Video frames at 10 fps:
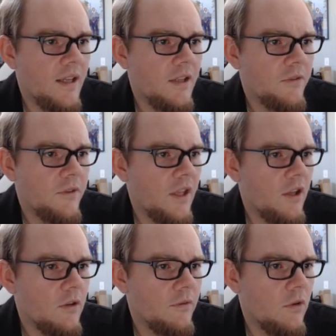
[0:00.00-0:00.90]
says for
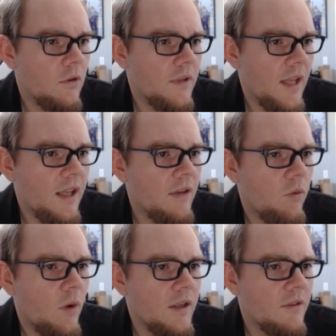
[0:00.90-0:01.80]
the interval
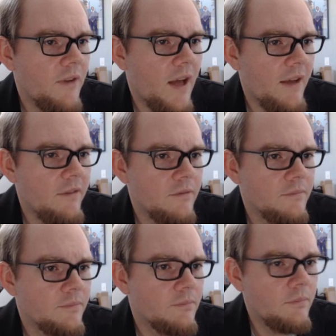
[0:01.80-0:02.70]
-1 to 5,
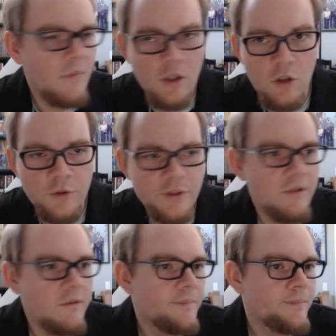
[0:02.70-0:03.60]

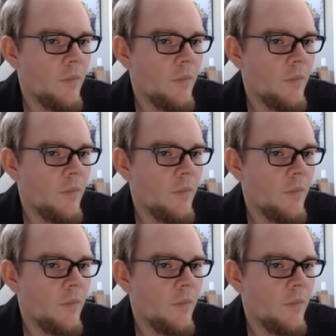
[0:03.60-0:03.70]
inclusive,